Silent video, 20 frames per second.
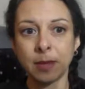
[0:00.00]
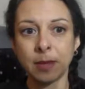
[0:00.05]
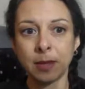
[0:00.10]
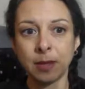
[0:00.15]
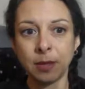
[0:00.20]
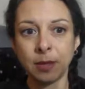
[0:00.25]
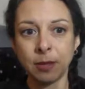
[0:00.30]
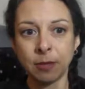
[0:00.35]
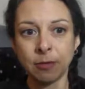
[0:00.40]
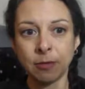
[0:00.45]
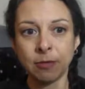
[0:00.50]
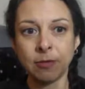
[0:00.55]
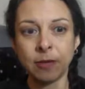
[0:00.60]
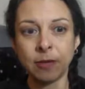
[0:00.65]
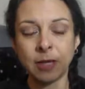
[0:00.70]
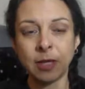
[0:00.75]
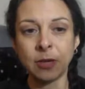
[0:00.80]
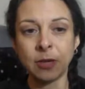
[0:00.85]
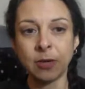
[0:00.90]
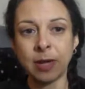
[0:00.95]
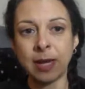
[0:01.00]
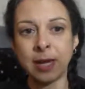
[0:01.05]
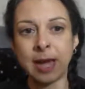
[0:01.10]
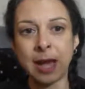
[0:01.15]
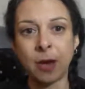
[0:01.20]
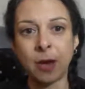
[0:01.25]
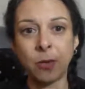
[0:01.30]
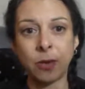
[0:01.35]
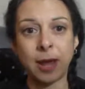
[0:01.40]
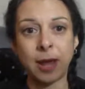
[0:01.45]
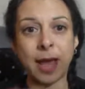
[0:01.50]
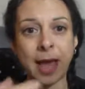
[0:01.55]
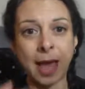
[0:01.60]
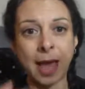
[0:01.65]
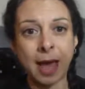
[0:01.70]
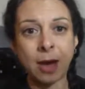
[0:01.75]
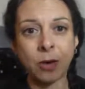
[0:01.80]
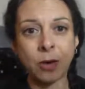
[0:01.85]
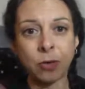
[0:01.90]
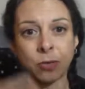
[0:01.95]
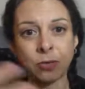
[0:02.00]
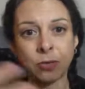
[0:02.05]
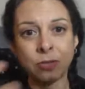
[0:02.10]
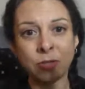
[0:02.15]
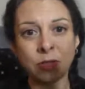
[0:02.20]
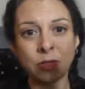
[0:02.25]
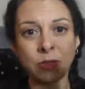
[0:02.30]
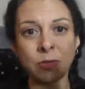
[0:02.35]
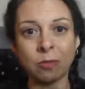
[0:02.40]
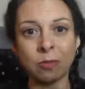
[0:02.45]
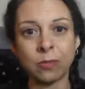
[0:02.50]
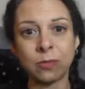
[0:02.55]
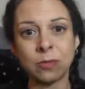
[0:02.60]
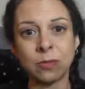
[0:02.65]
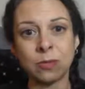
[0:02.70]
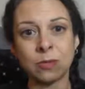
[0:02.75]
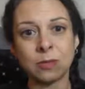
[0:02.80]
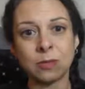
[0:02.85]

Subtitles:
you're figuring out how to